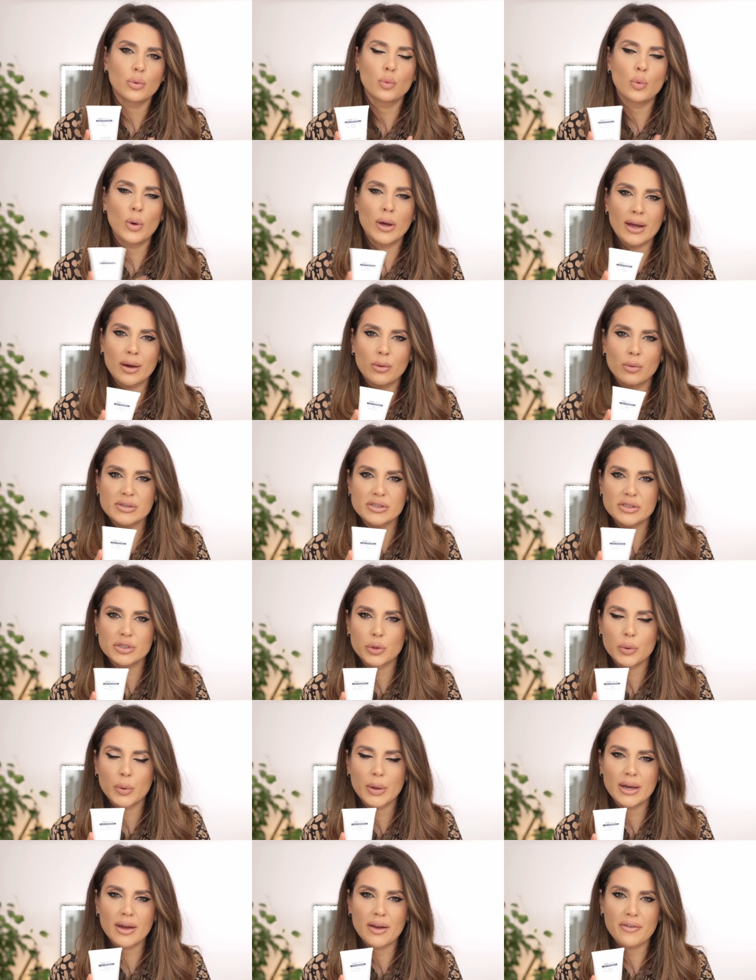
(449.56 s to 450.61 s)
when I was
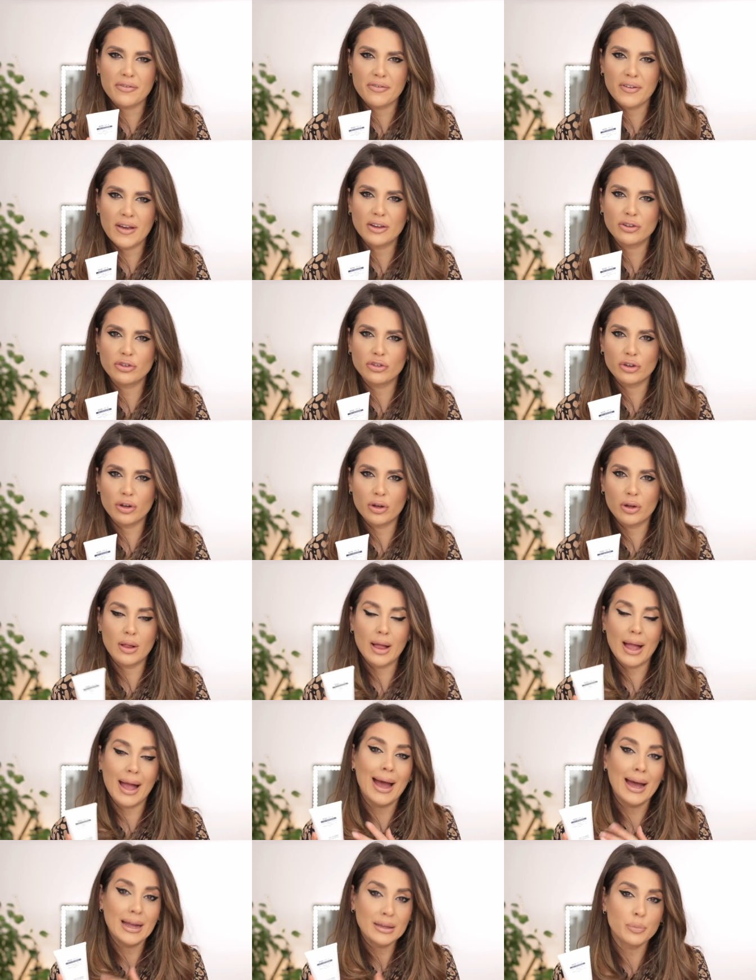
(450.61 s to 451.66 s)
doing a facial
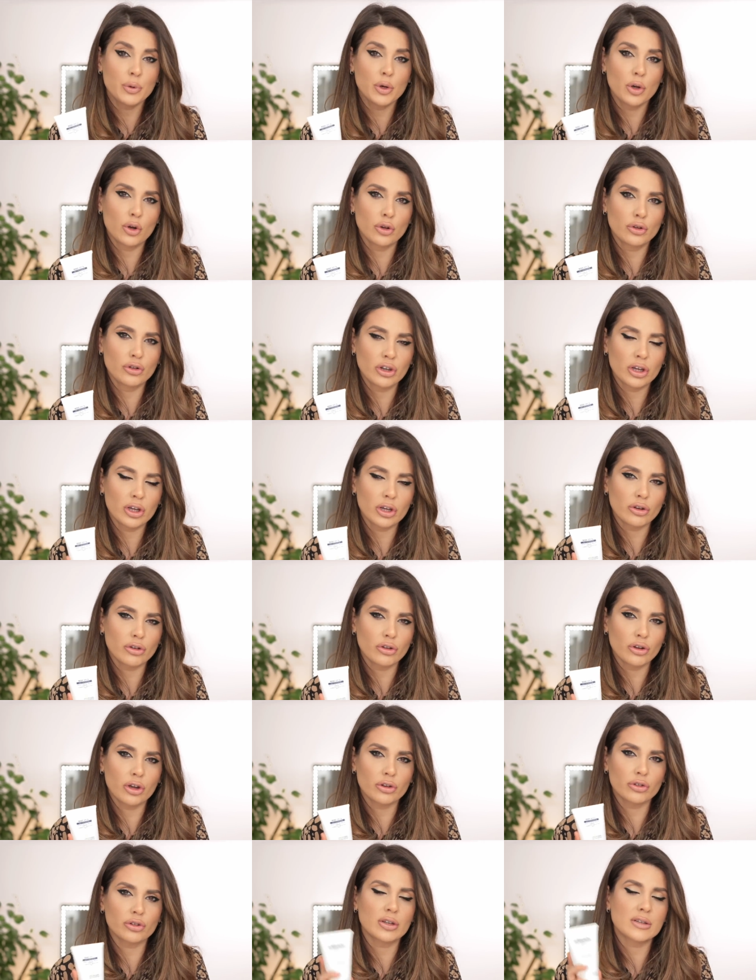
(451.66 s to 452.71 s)
at Biologique
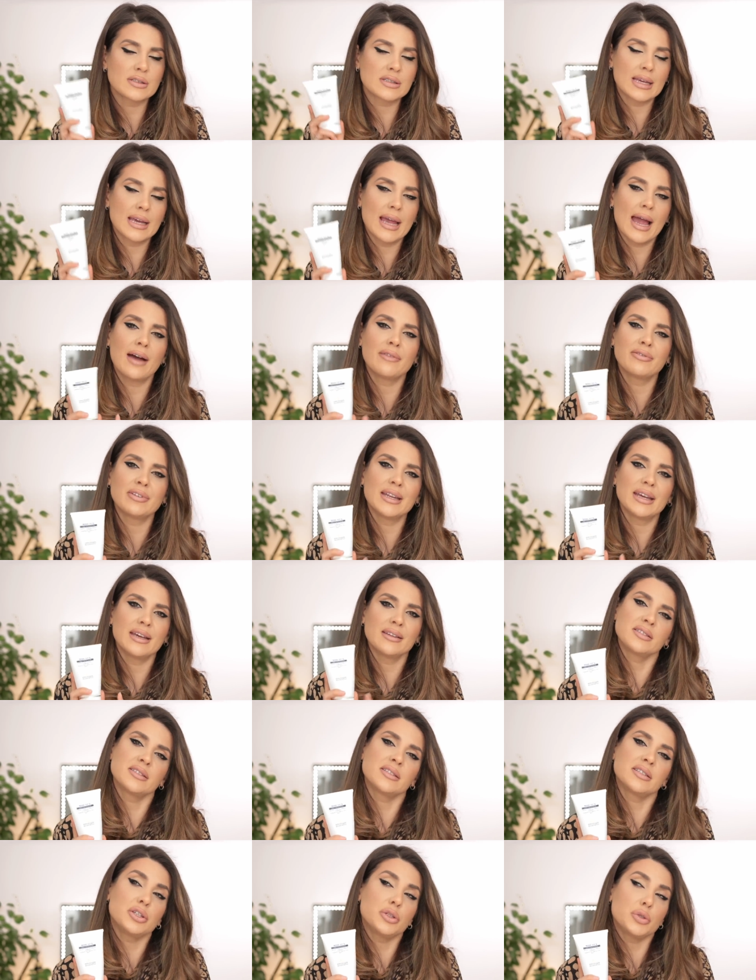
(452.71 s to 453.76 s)
Recherche, because they have an
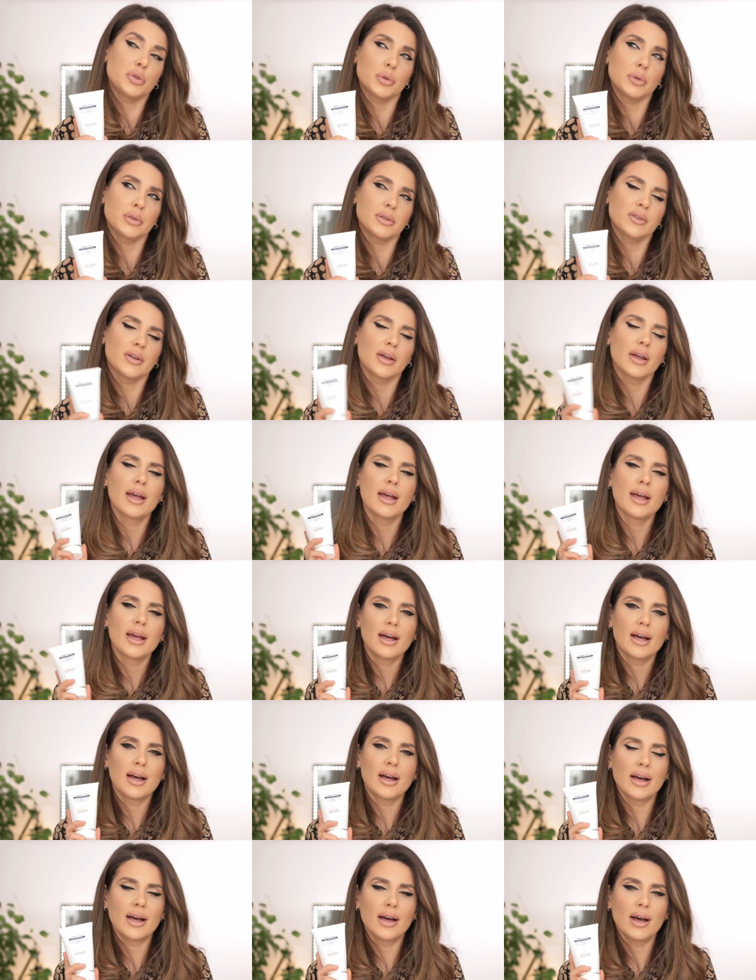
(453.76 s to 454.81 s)
institute
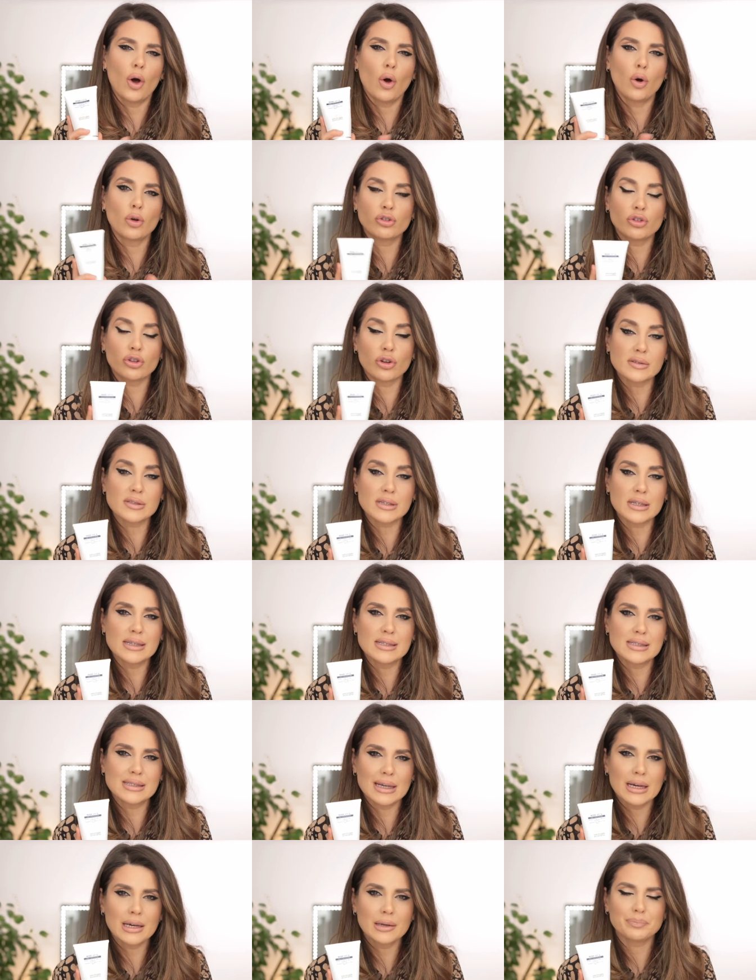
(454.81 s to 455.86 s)
uh, on
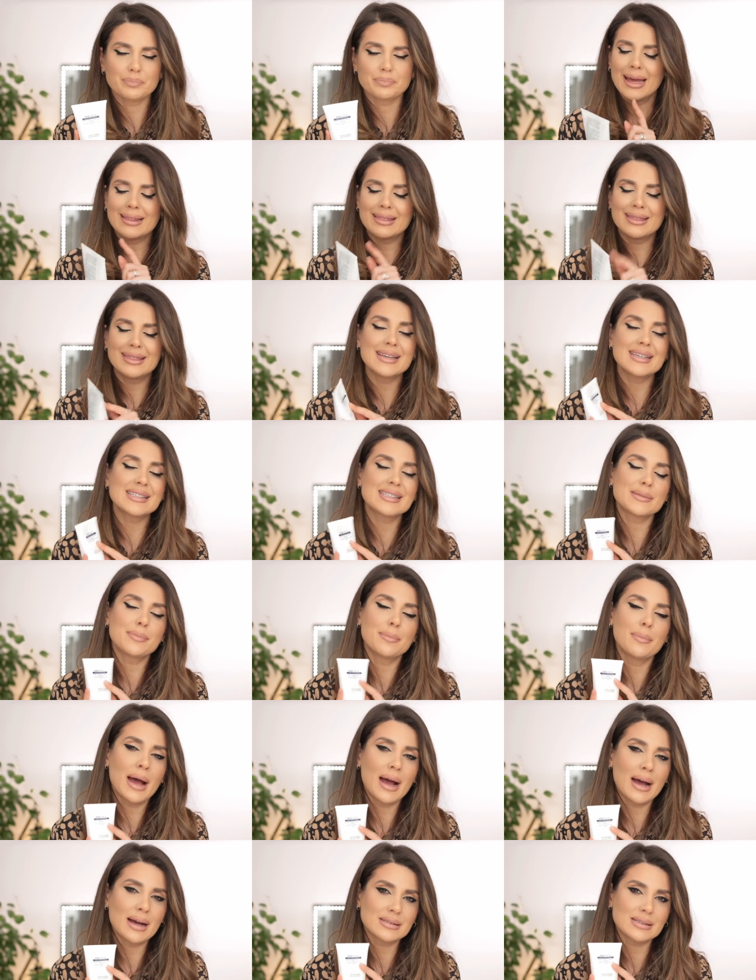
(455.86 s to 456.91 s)
Champs-Elysées. And this
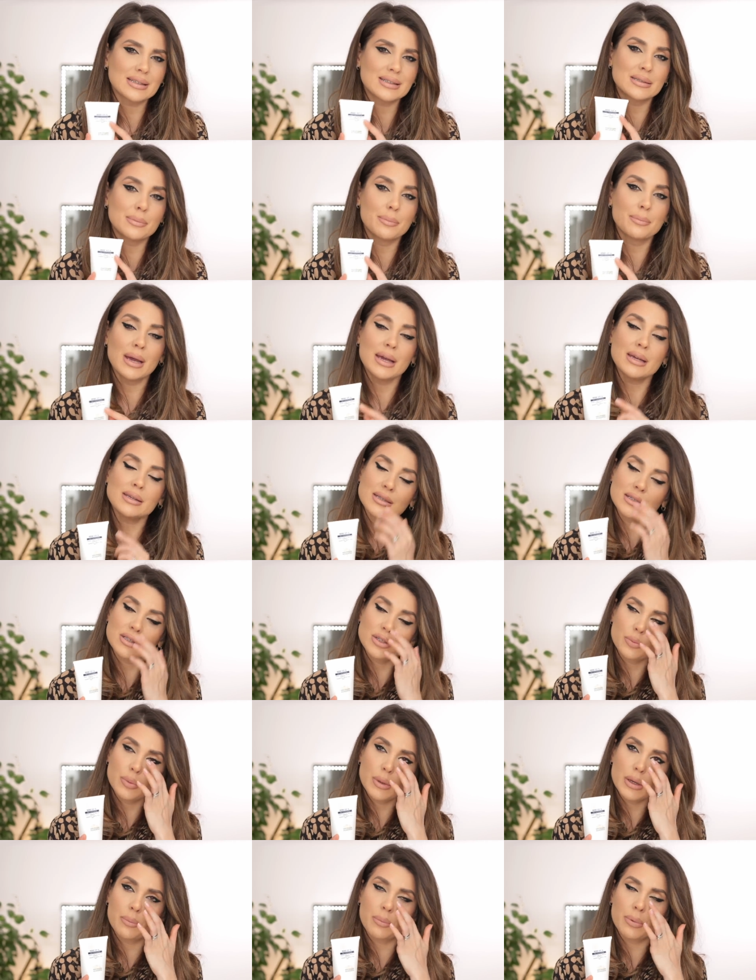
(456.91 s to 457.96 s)
mask is amazing
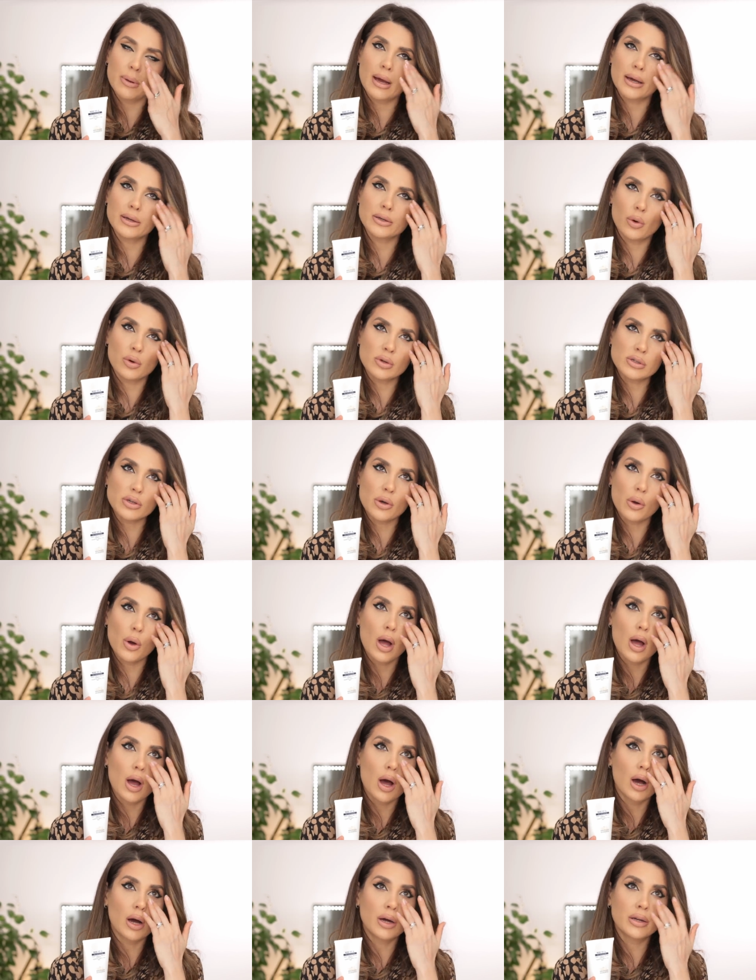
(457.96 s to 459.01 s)
to be applied also
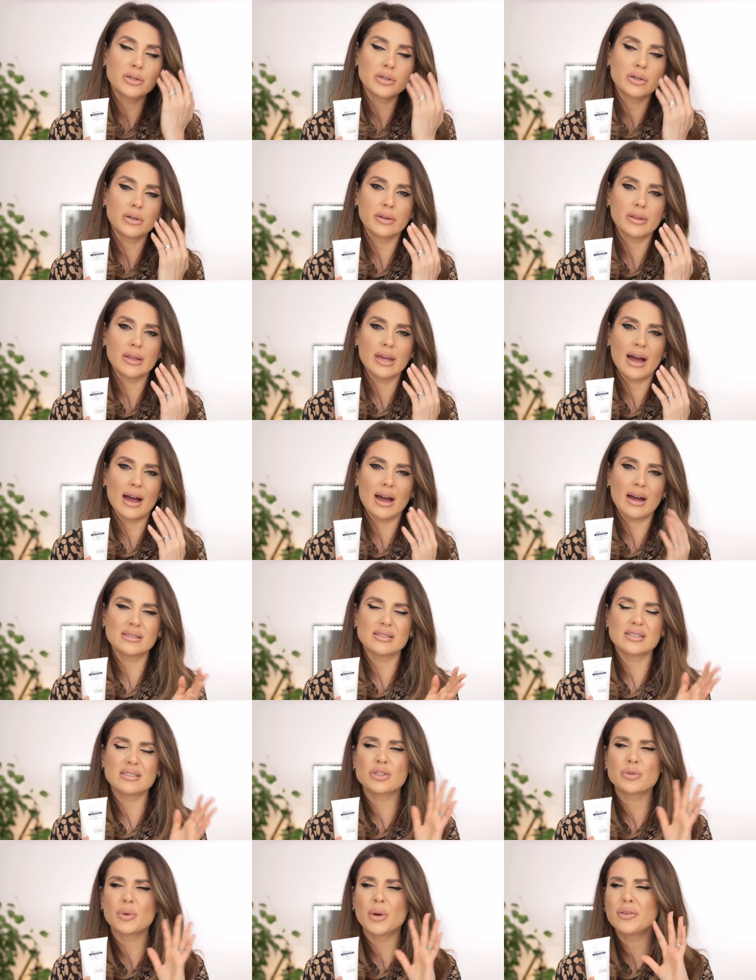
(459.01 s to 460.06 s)
under the eyes.
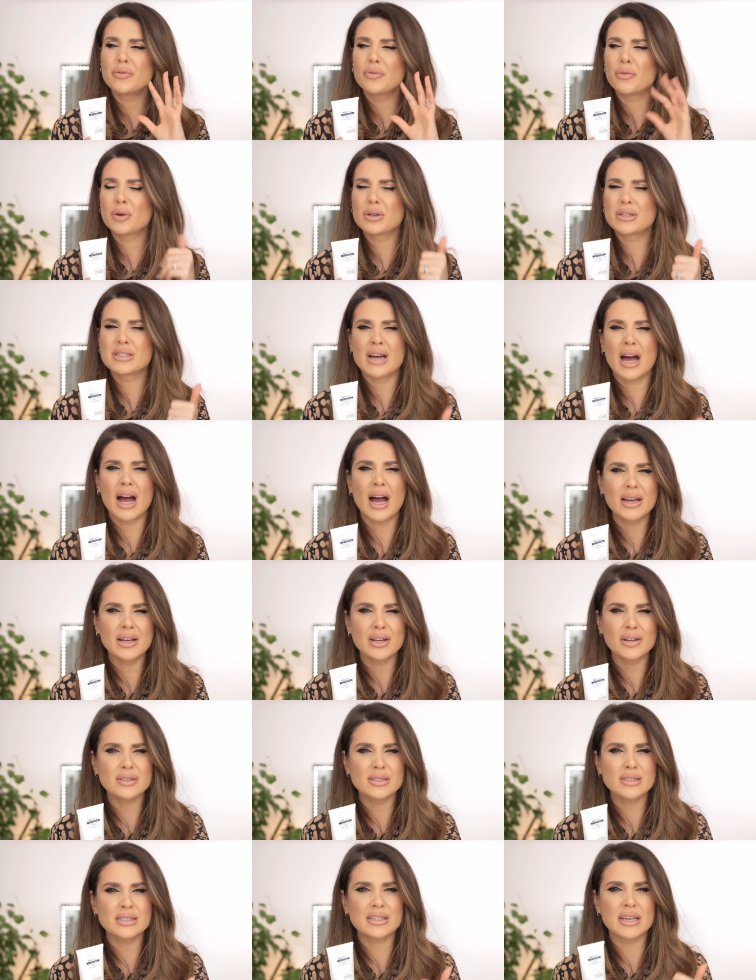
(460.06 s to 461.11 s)
It's great for
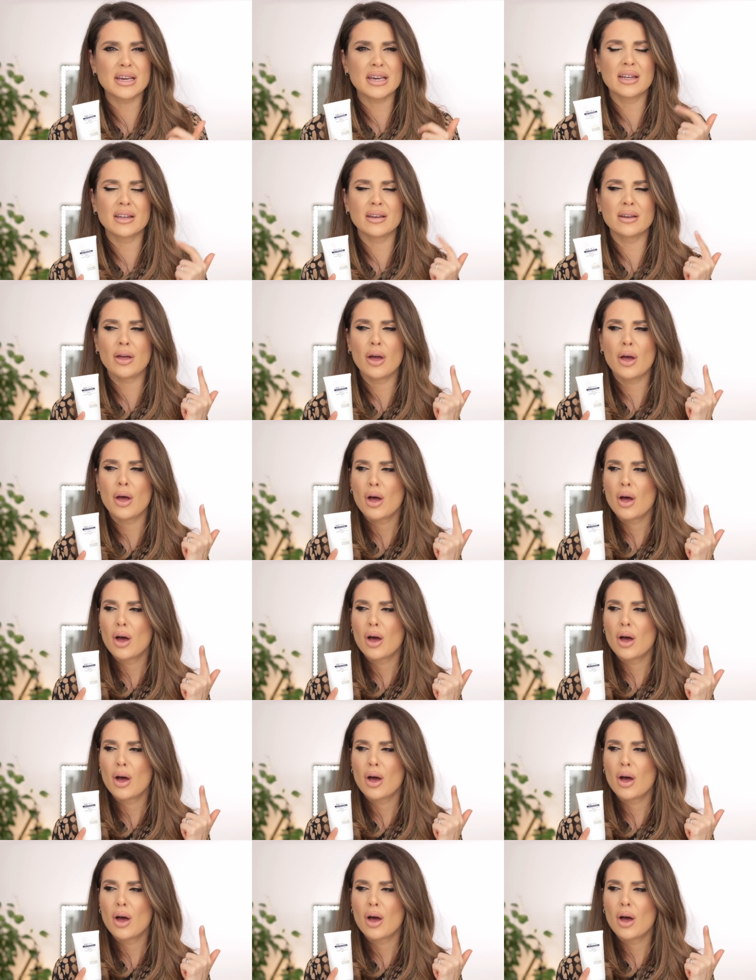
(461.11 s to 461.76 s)
tired skin,